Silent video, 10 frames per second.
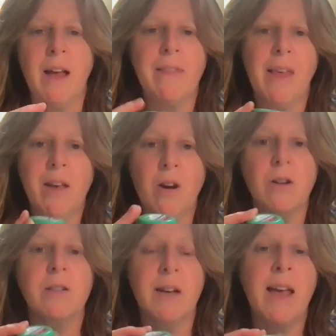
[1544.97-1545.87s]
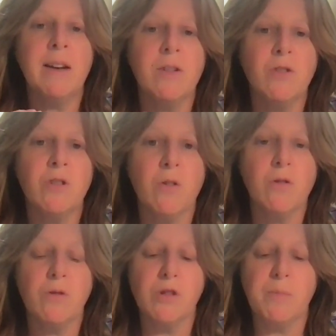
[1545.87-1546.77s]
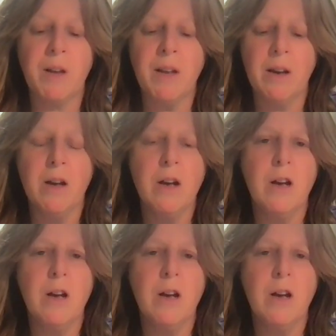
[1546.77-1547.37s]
and they containers, so to speak,